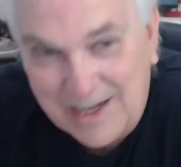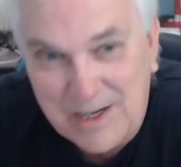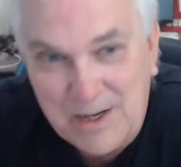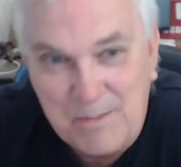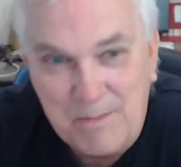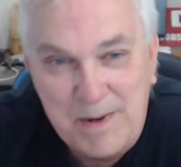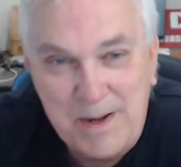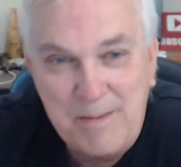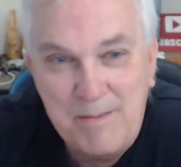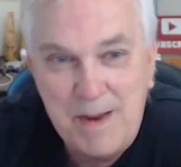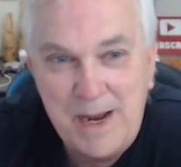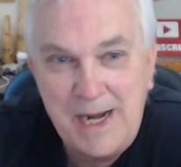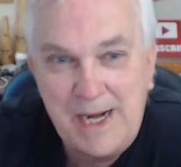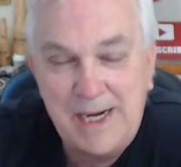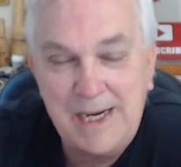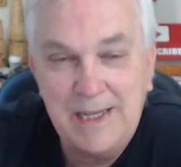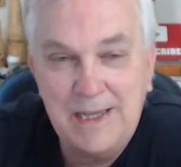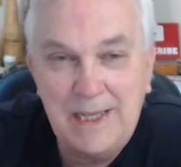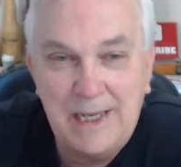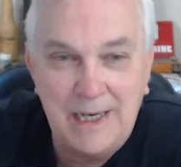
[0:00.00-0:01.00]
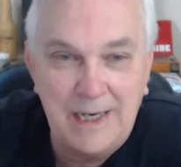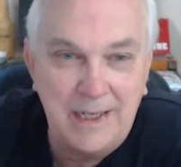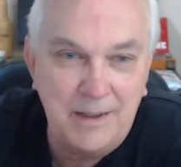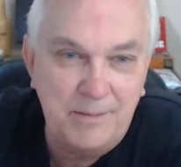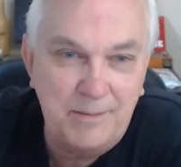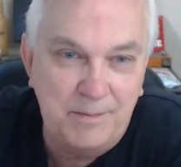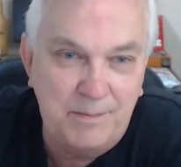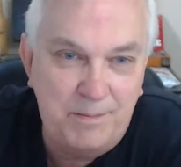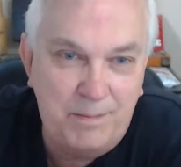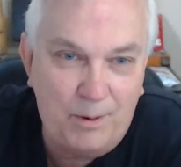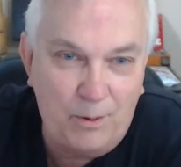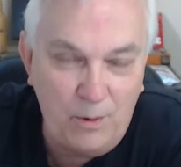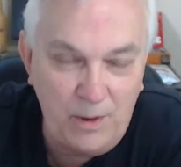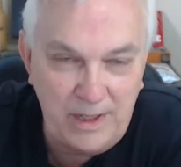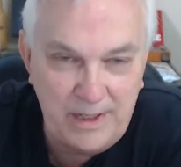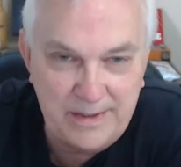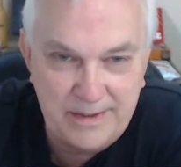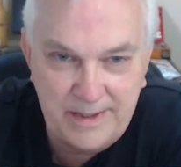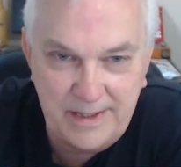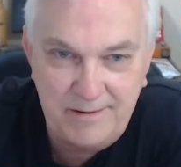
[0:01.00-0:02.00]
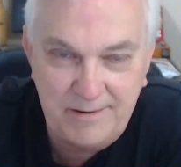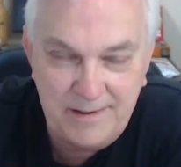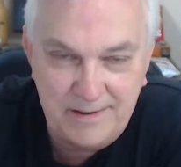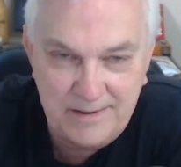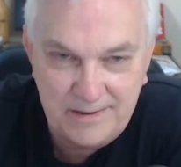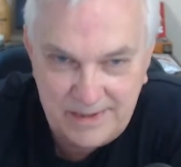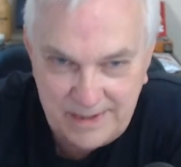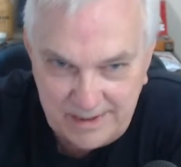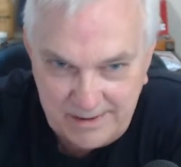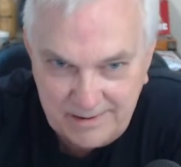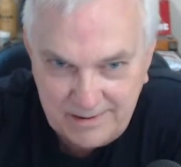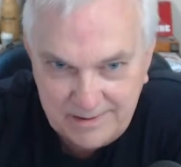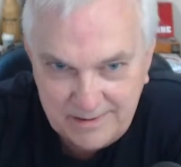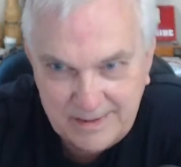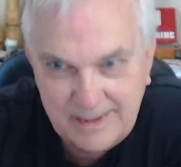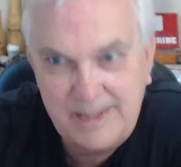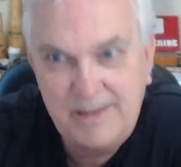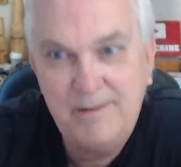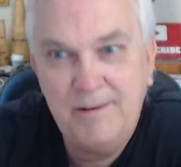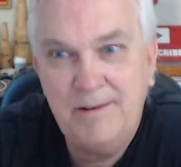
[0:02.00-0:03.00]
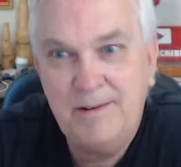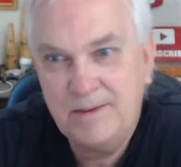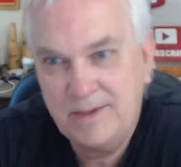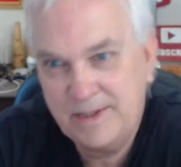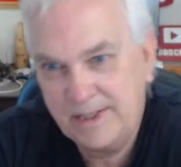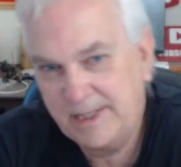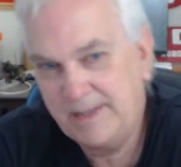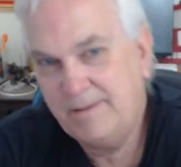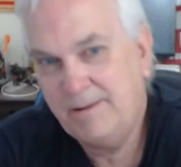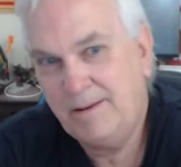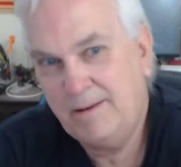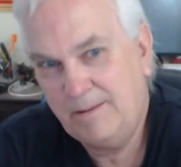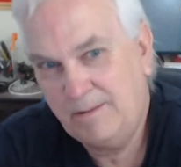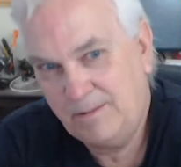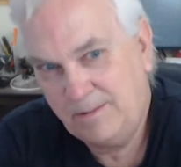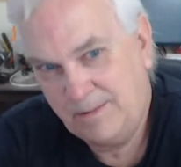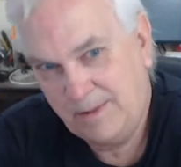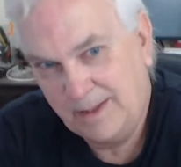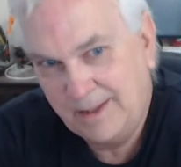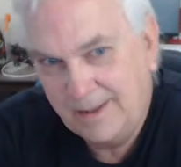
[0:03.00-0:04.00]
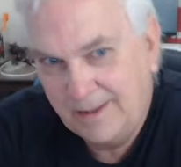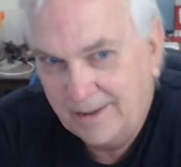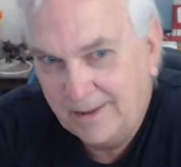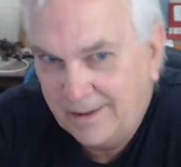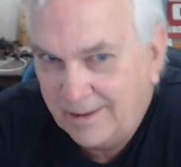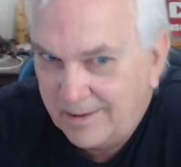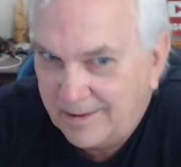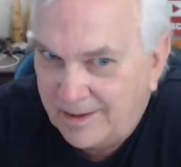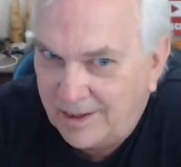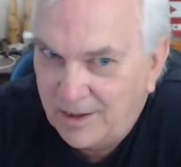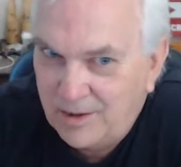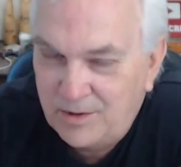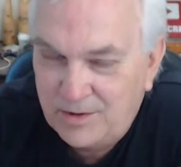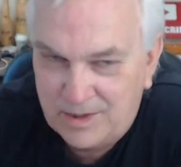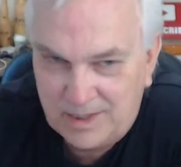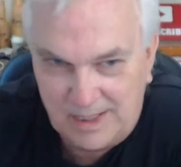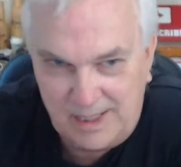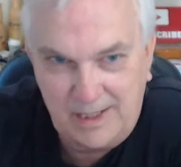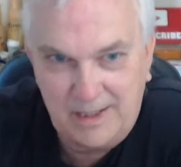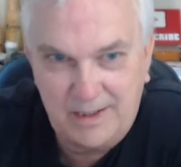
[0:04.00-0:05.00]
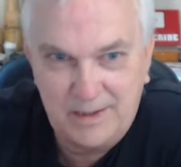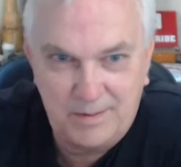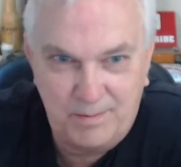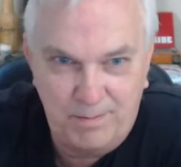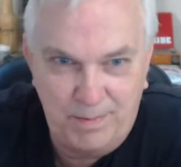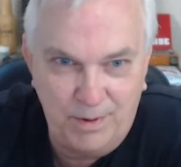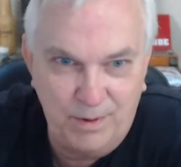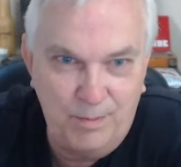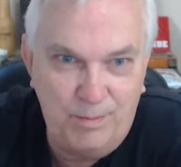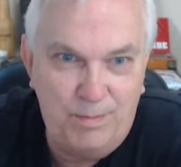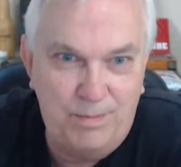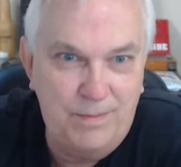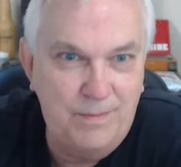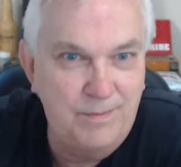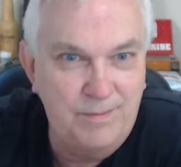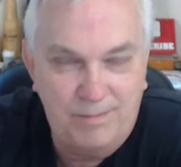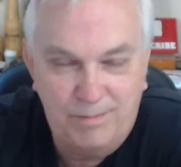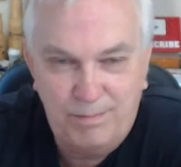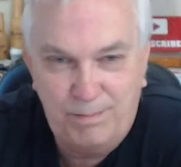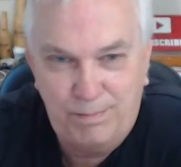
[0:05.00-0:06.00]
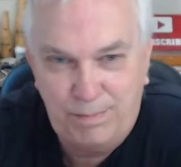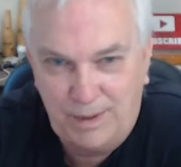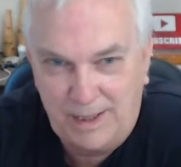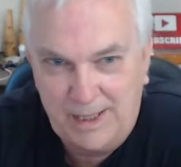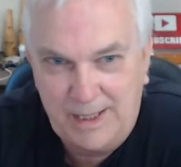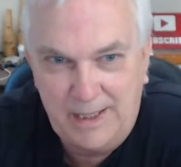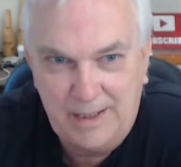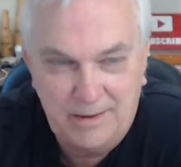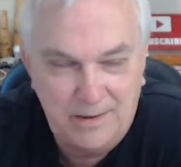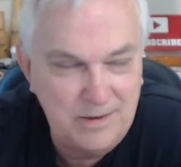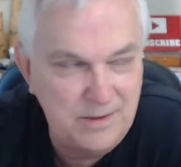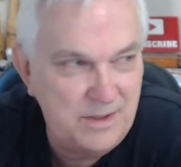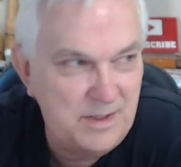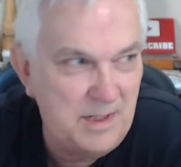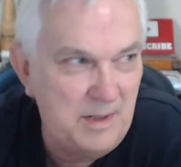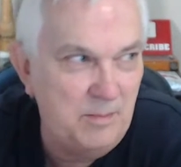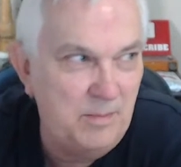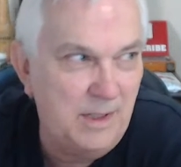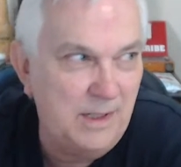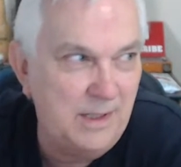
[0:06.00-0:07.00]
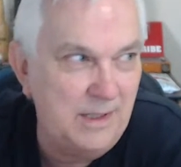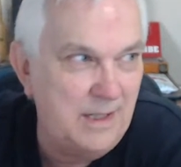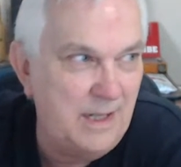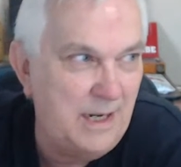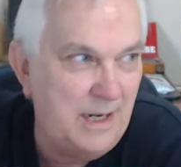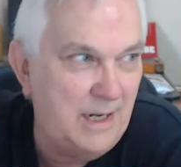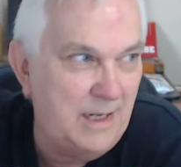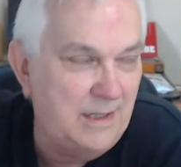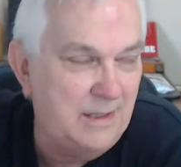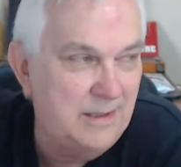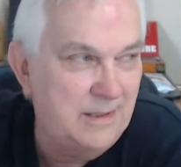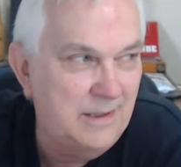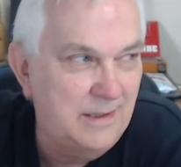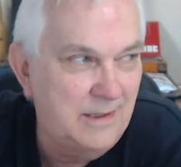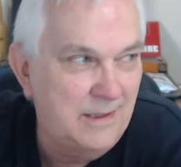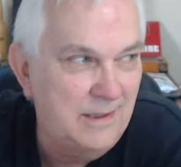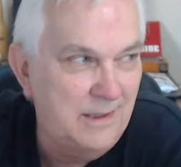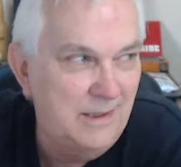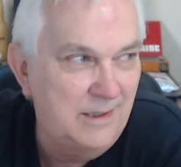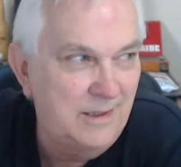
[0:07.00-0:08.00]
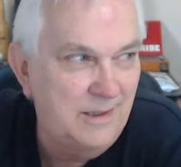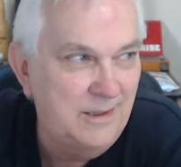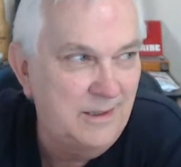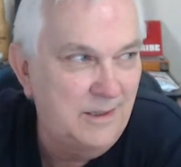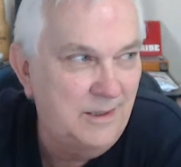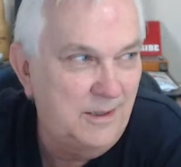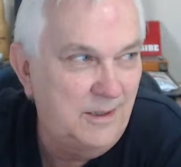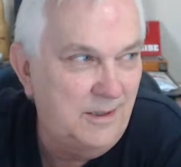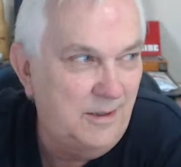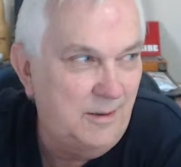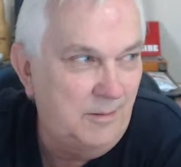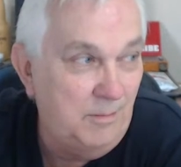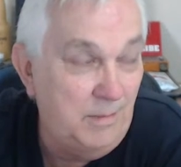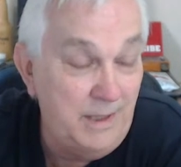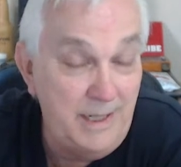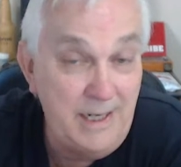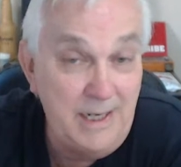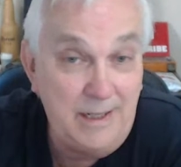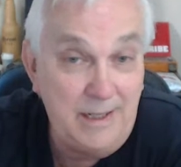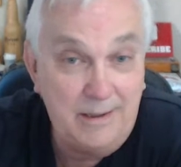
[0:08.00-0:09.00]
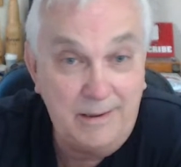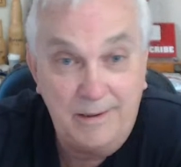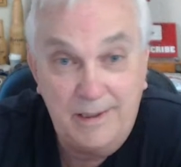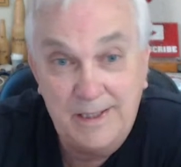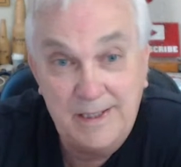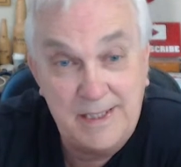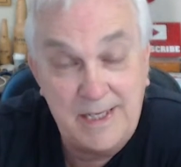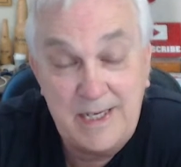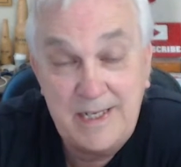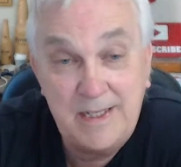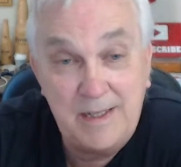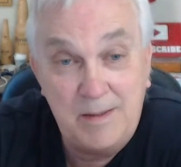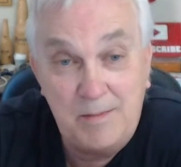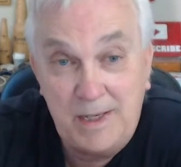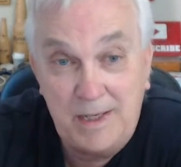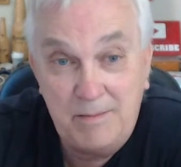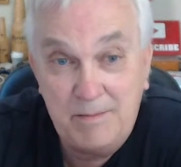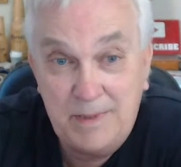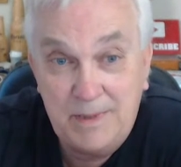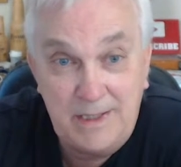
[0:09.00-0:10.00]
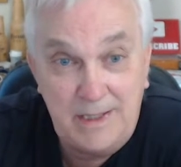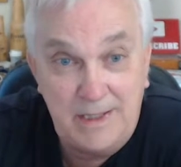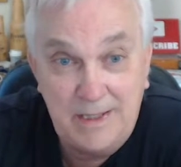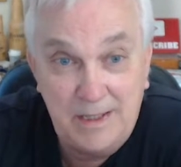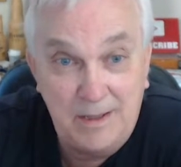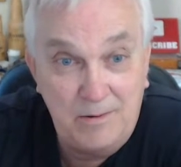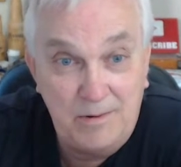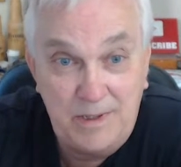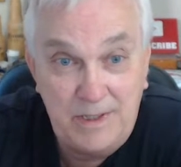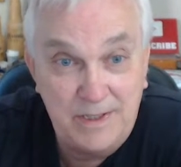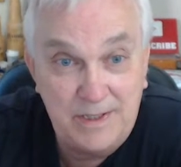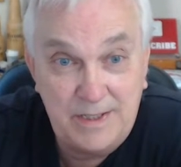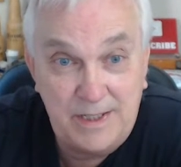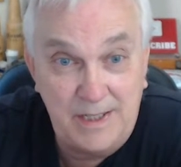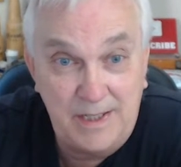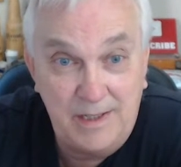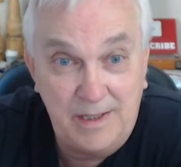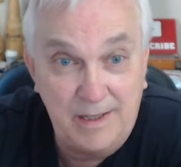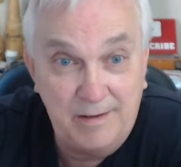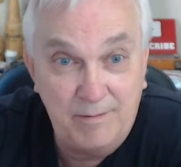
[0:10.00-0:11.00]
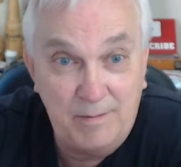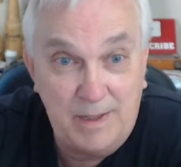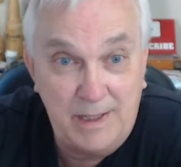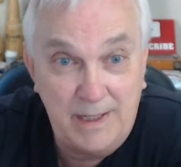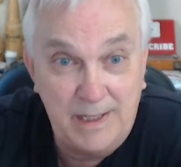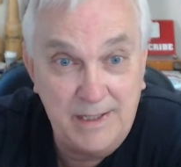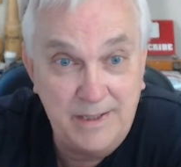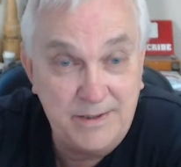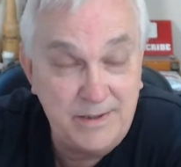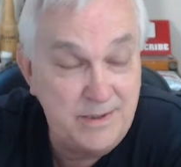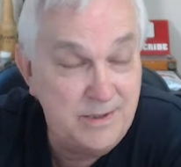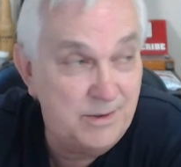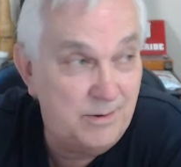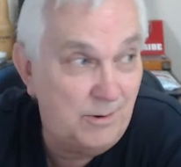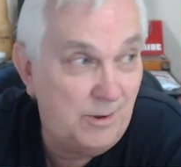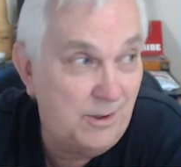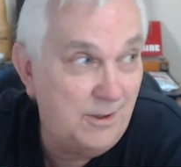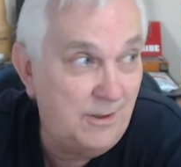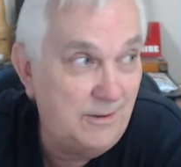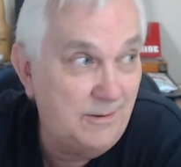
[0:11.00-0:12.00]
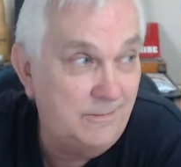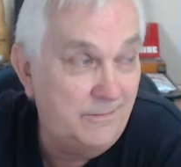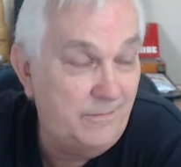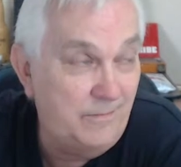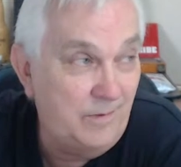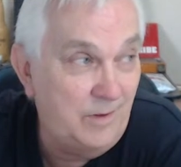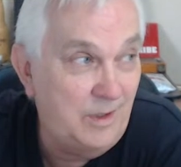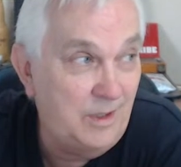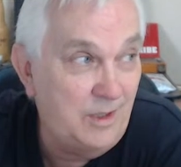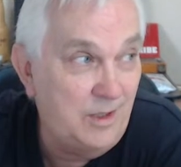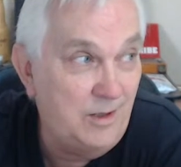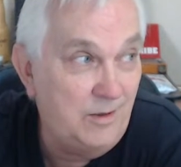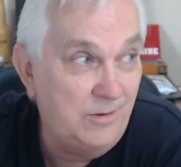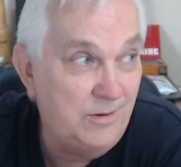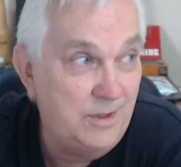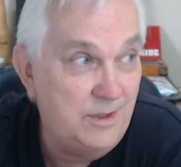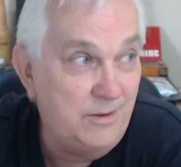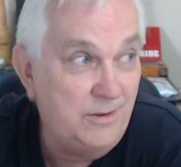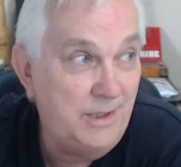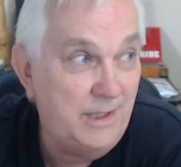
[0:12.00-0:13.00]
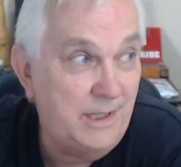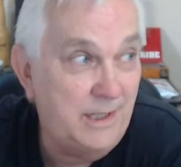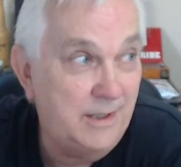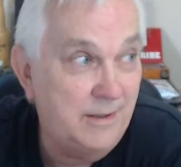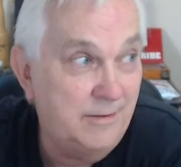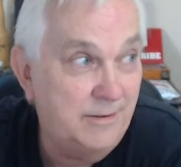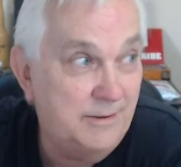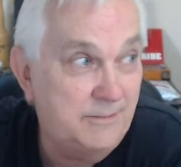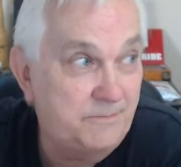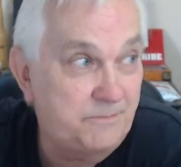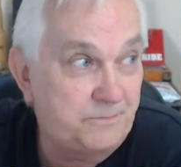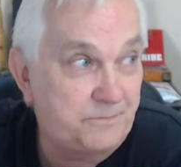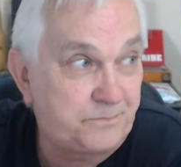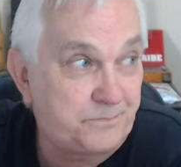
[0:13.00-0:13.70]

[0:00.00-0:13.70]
You can be making like 0.00002 cents per plan or something like that. But yeah, it's easy to make money though when you steal everybody else's work and you don't do any of it.